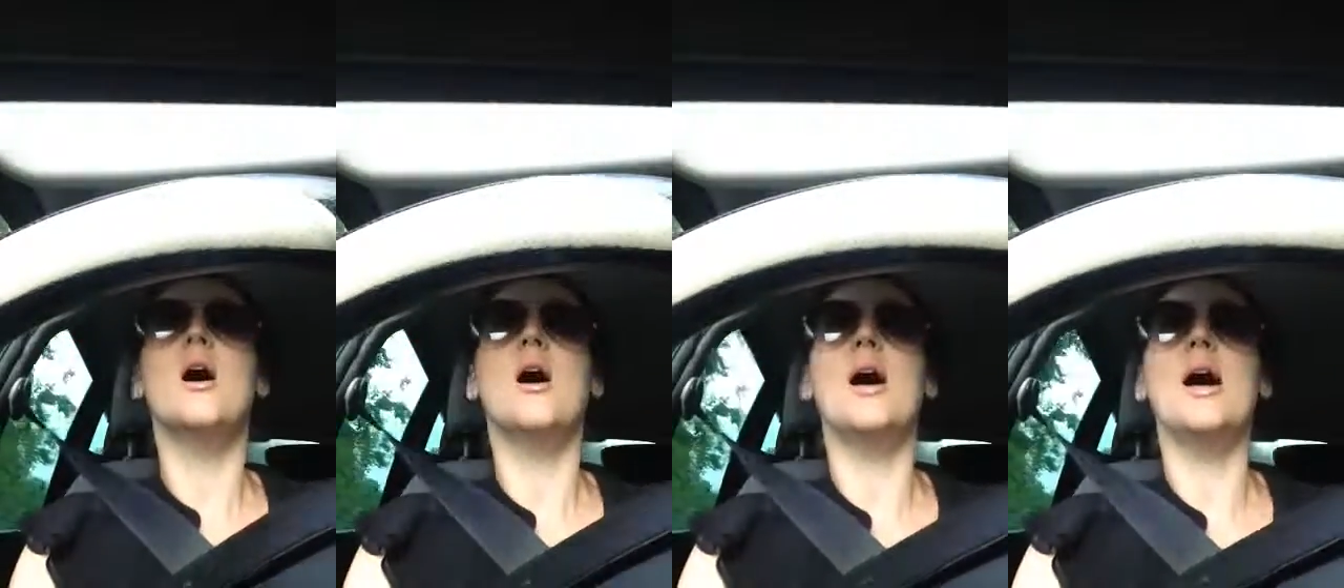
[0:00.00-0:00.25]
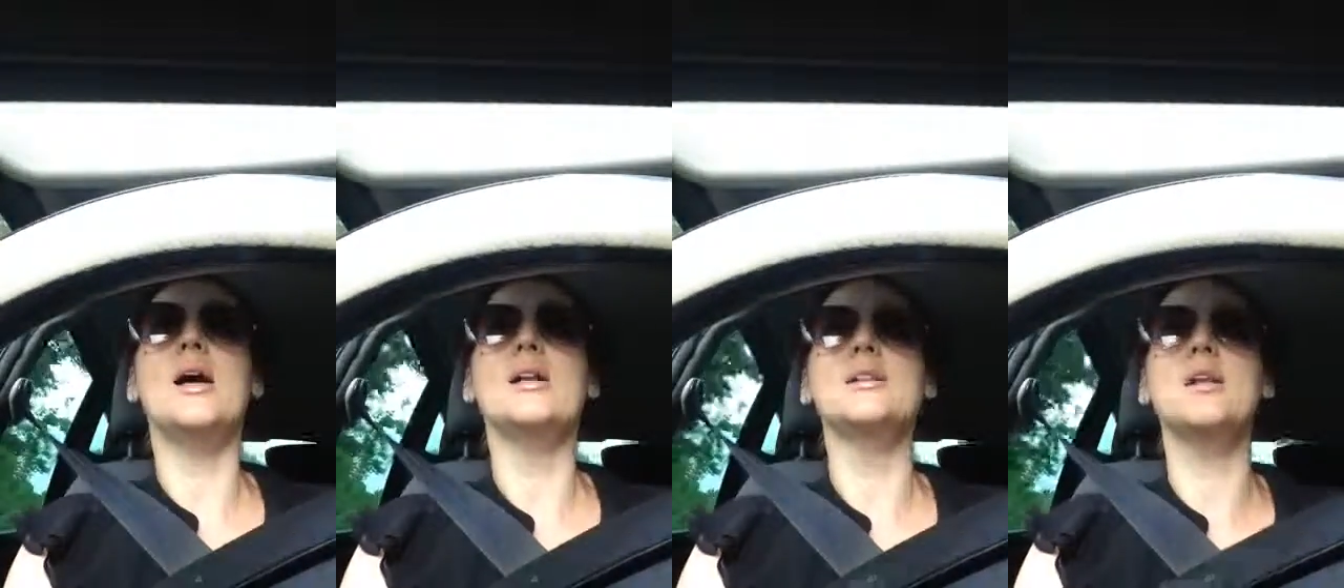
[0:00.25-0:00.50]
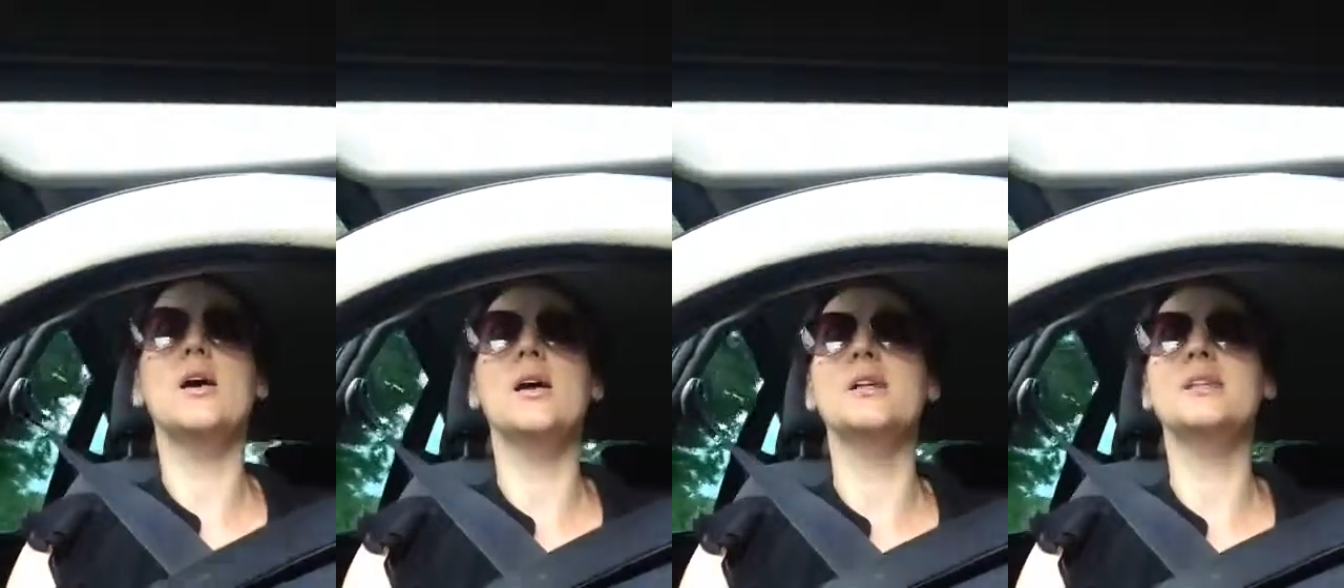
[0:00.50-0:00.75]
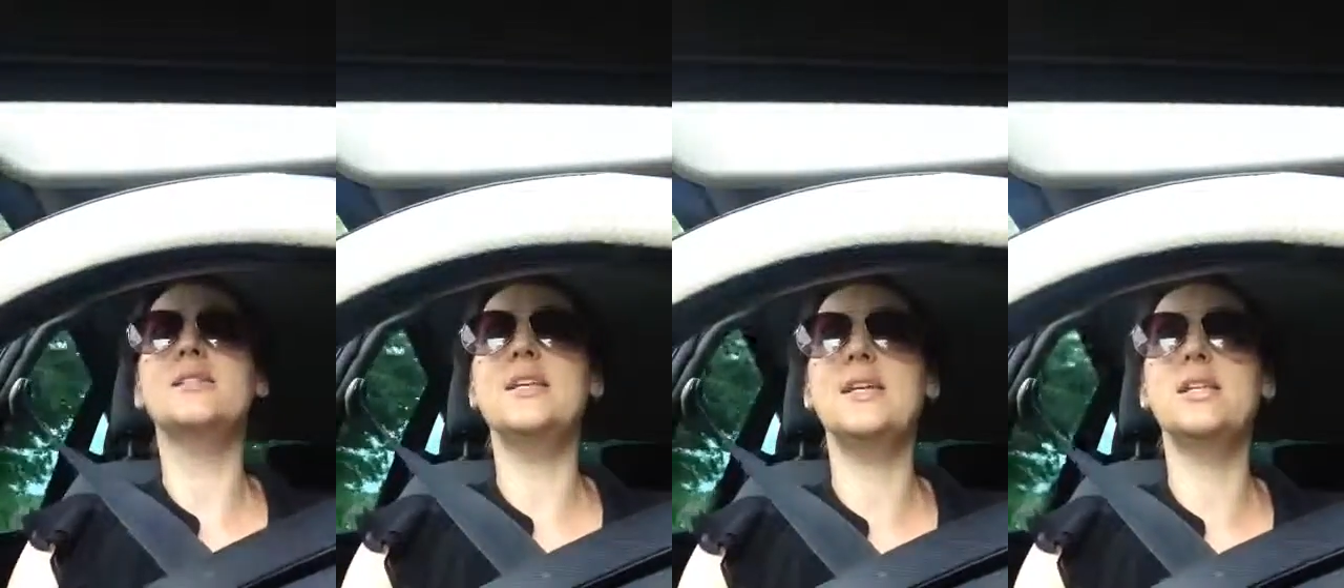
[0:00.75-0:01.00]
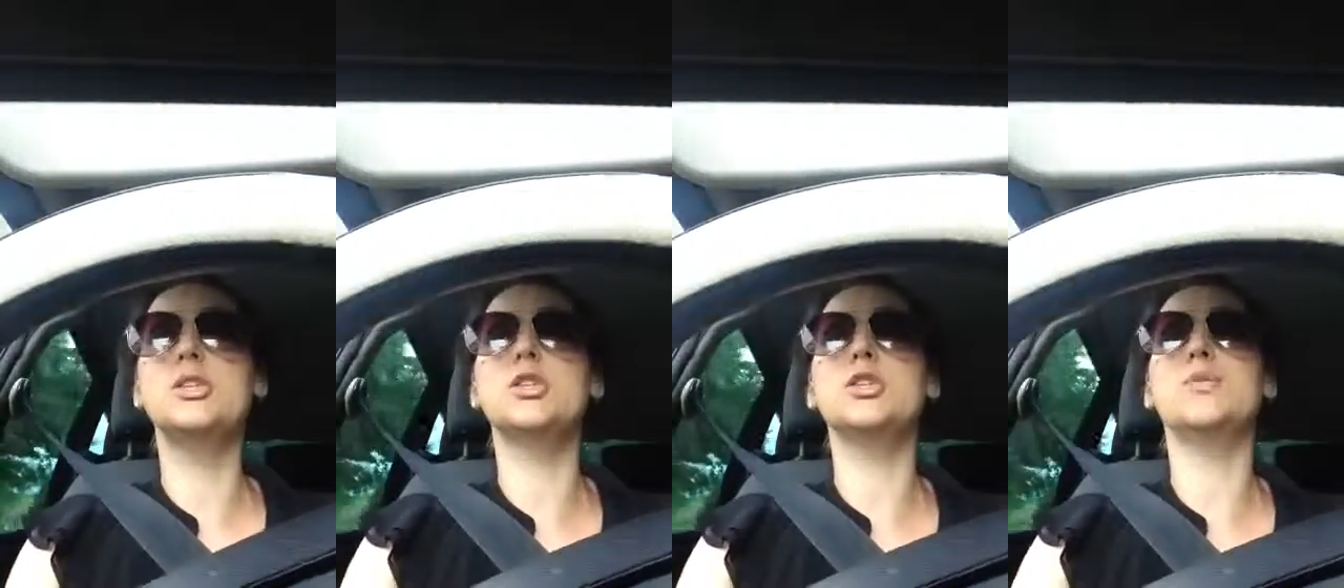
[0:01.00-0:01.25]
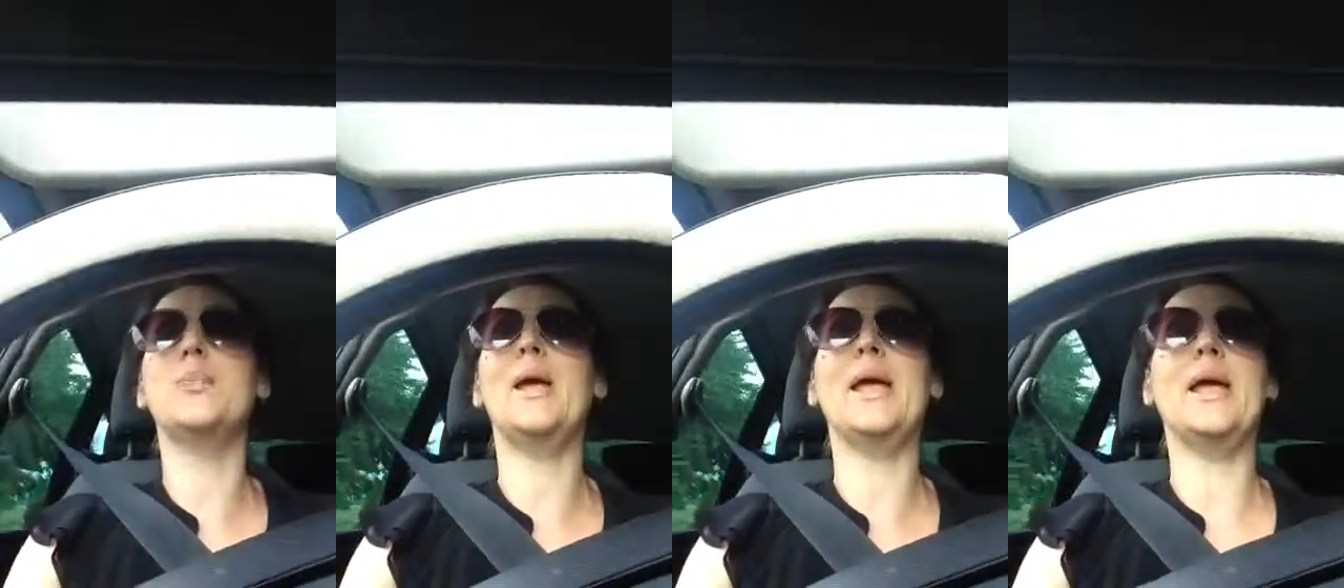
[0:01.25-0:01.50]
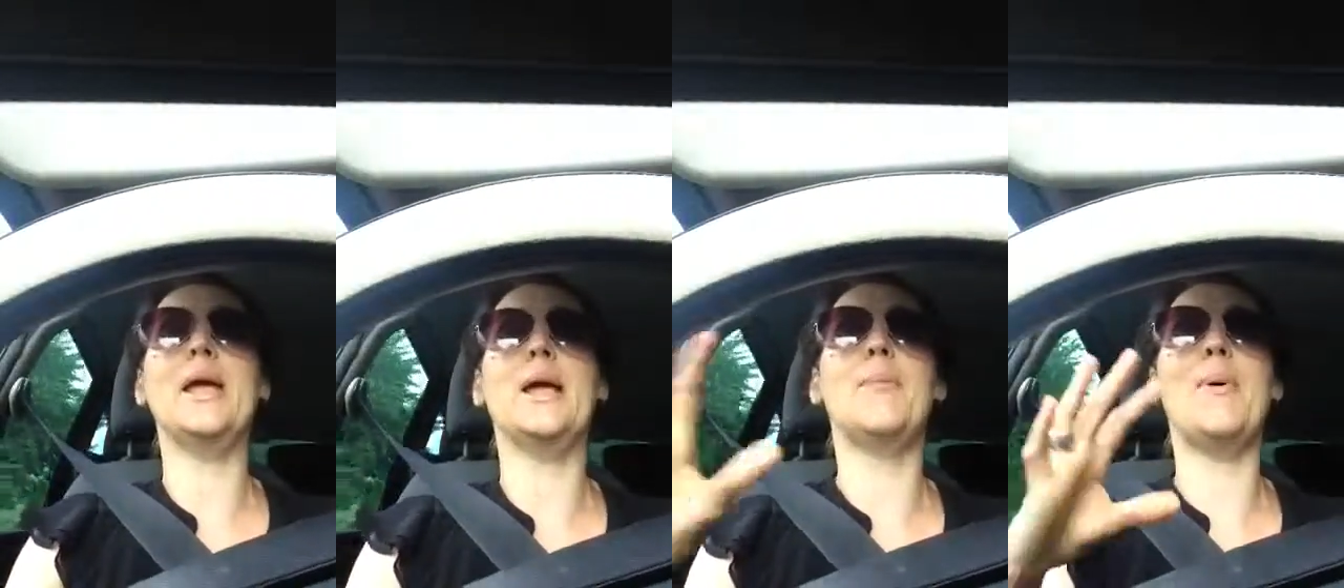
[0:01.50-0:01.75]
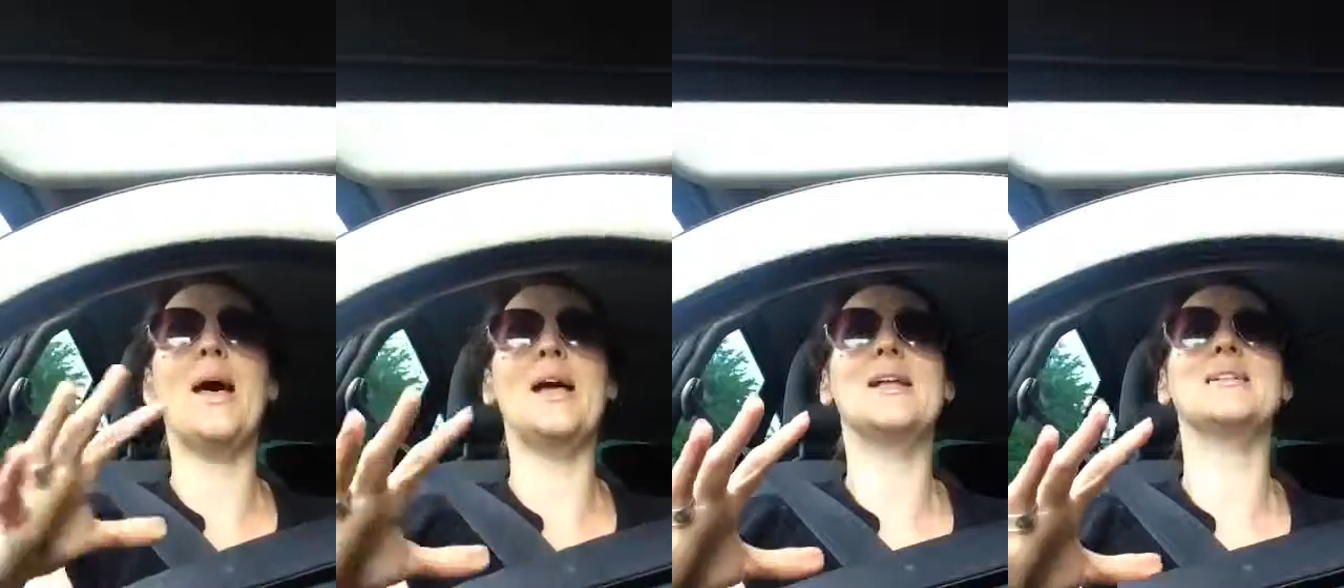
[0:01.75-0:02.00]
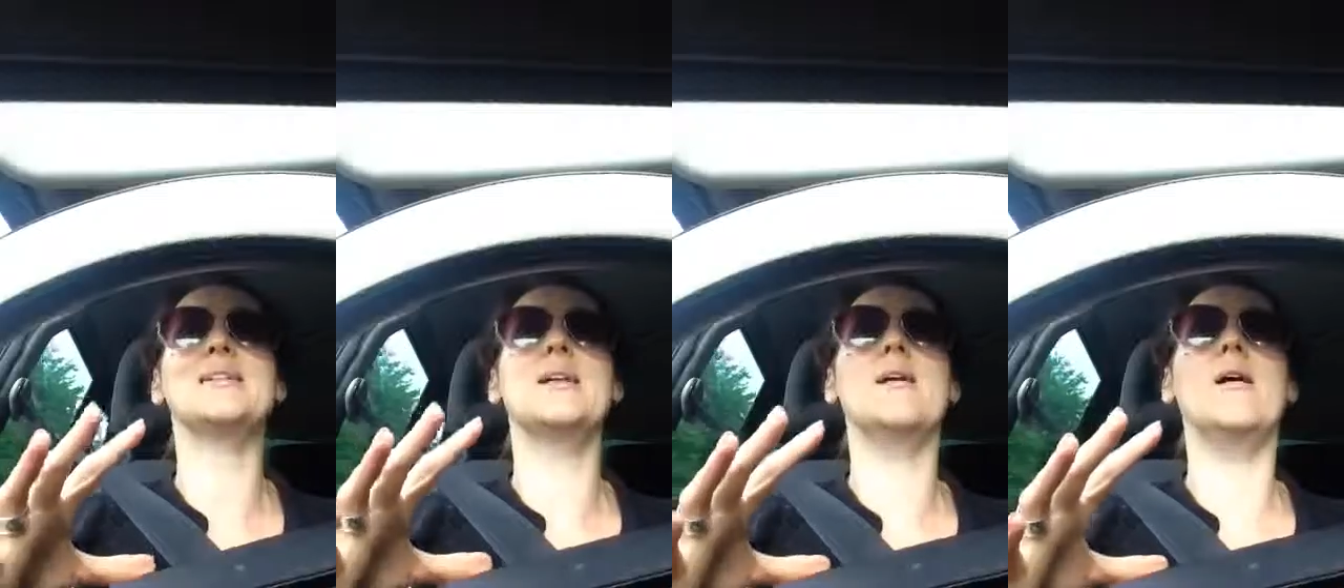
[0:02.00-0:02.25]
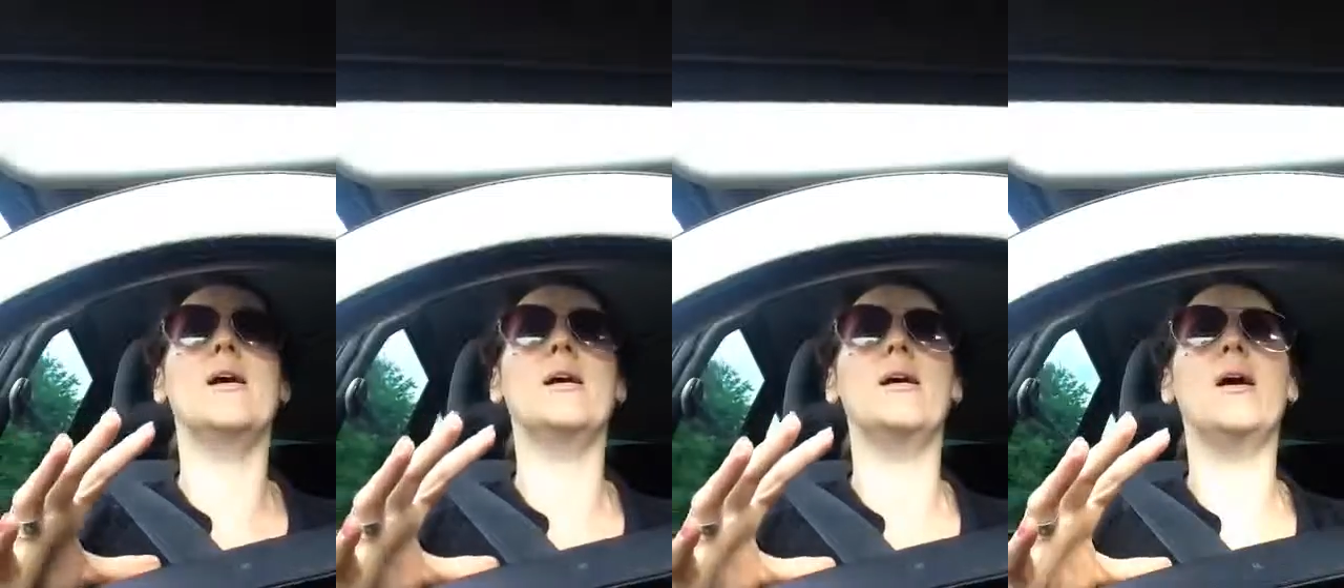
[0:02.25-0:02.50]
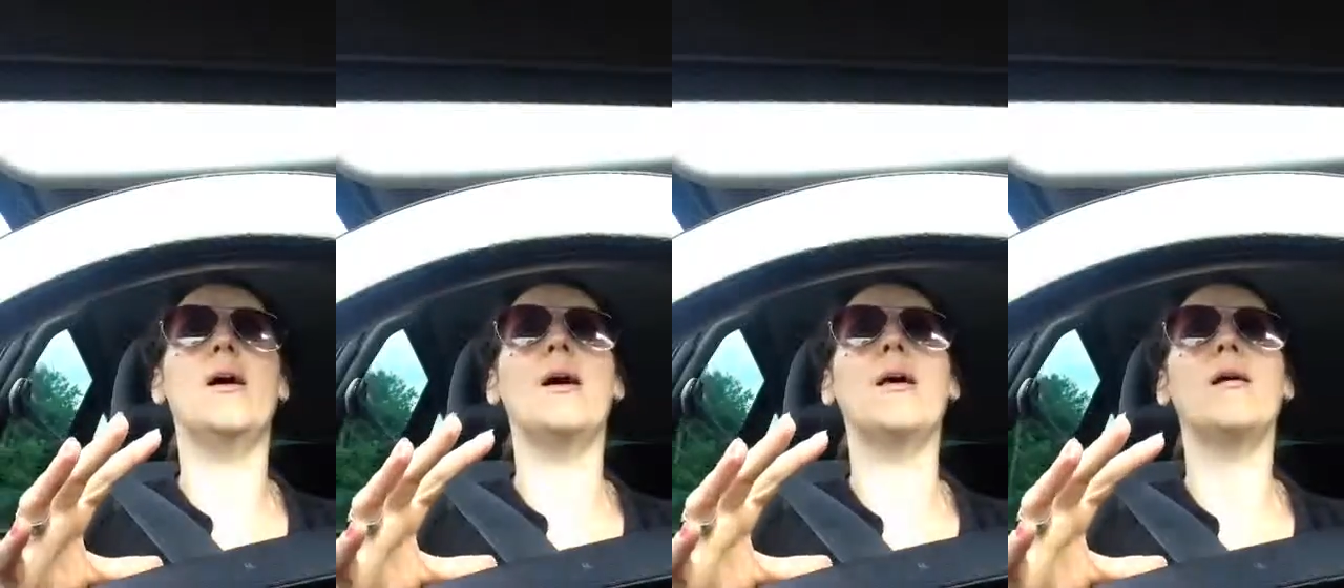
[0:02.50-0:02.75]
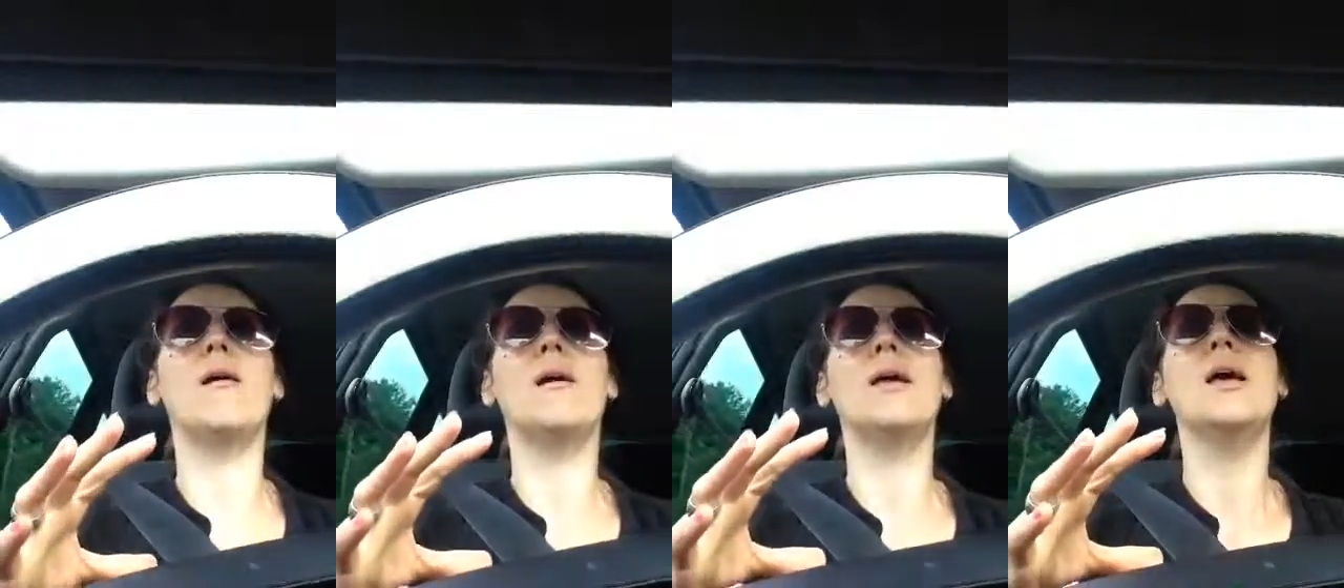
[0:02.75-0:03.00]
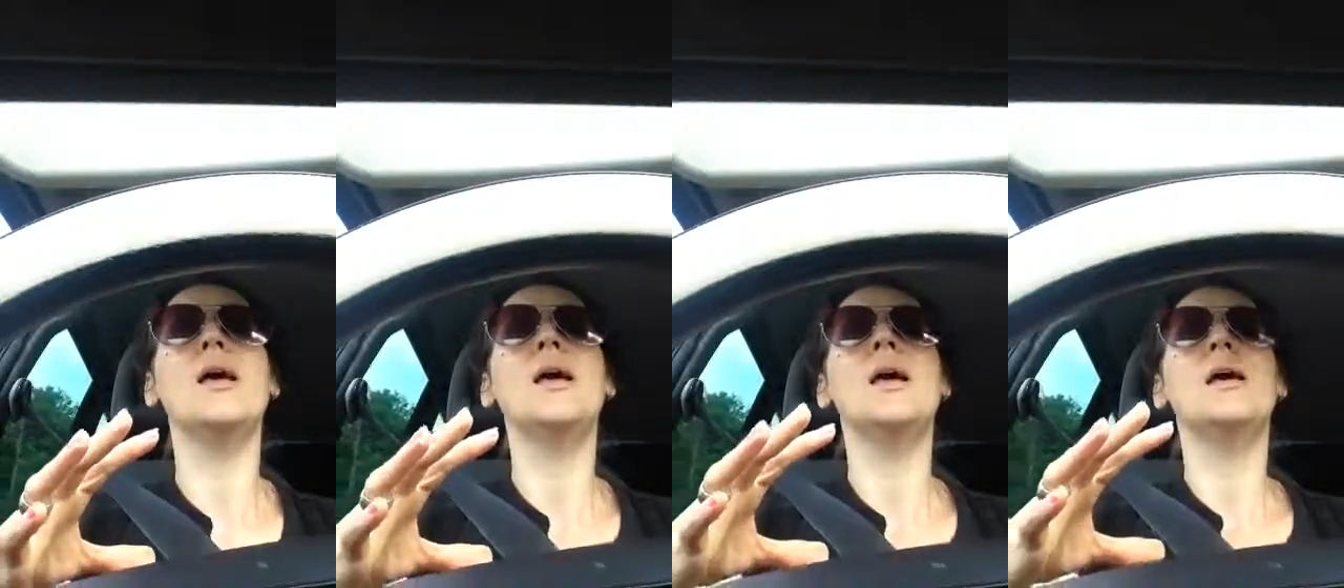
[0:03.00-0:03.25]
I had like a tinged pink panty liner and I